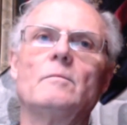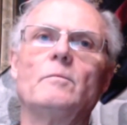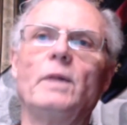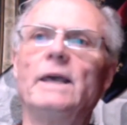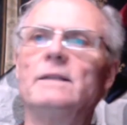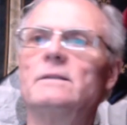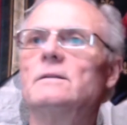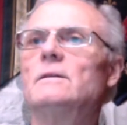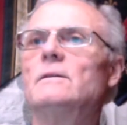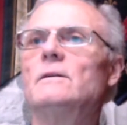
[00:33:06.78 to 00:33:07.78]
Plate
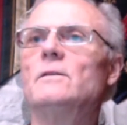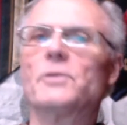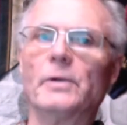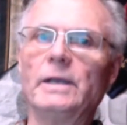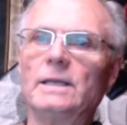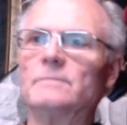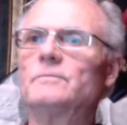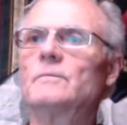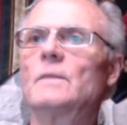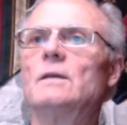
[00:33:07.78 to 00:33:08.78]
3,
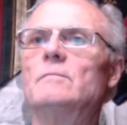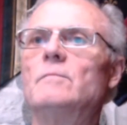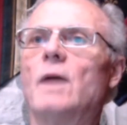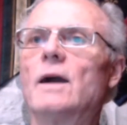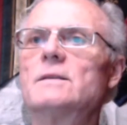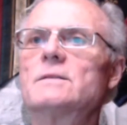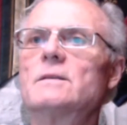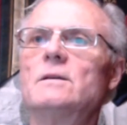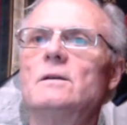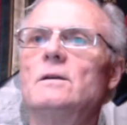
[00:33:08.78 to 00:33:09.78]
Mars,
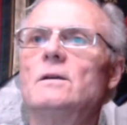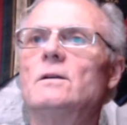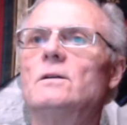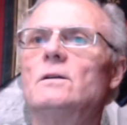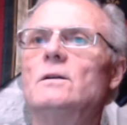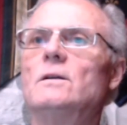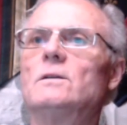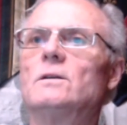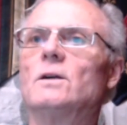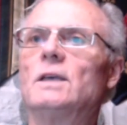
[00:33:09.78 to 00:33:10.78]

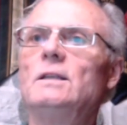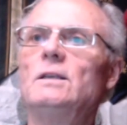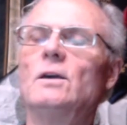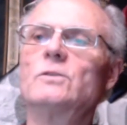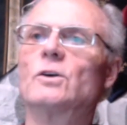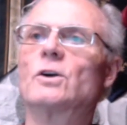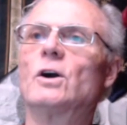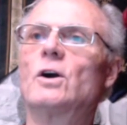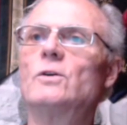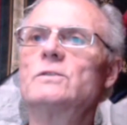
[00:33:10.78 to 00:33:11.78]
Cocidios or
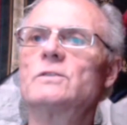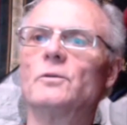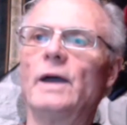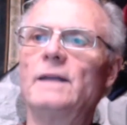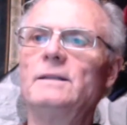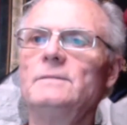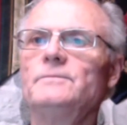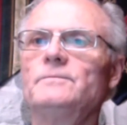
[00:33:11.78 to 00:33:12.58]
Cocos the red.